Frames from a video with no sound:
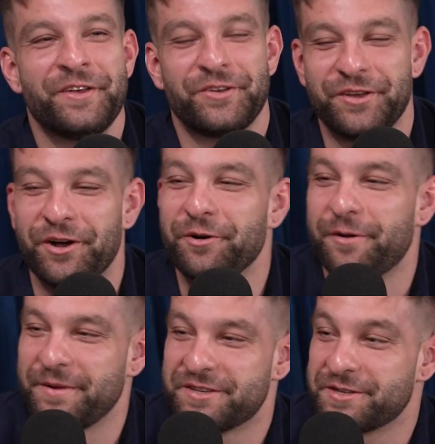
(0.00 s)
You know what would
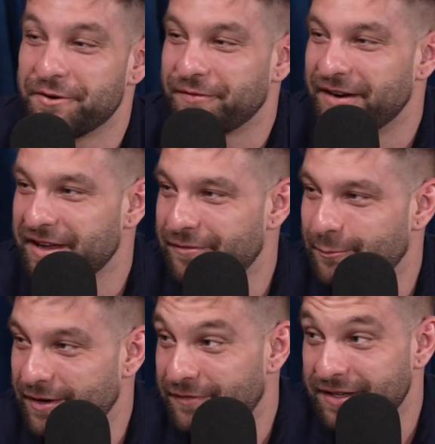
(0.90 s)
have been so funny
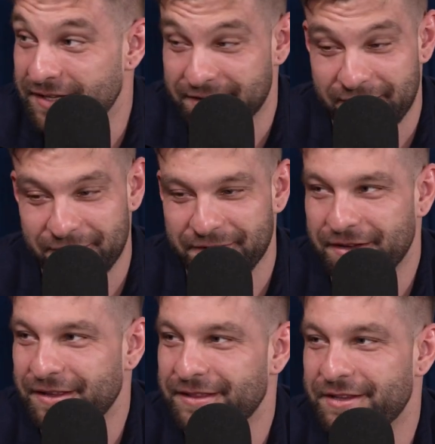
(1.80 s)
if he did though?
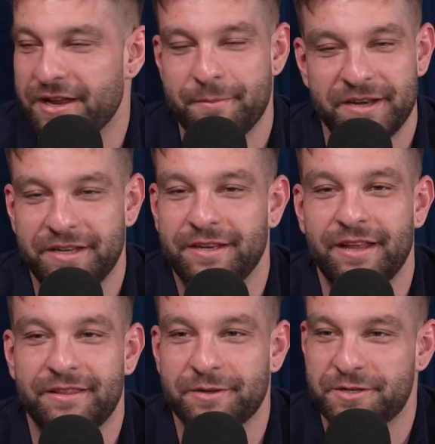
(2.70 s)
This
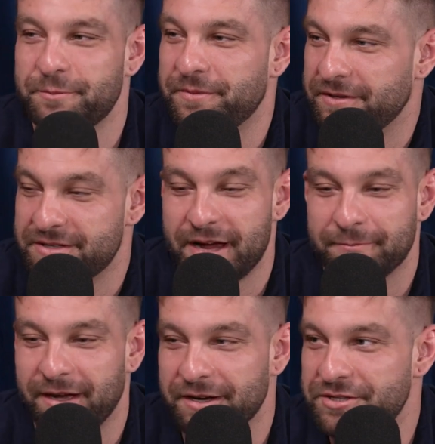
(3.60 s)
would have been top
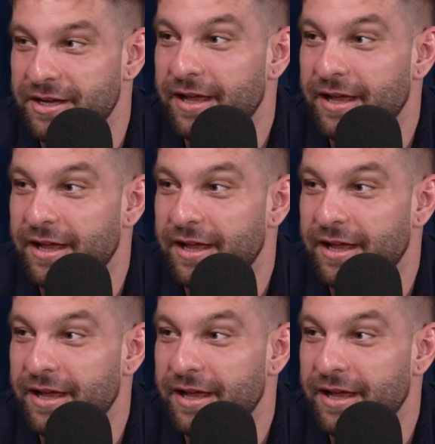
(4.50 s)
notch.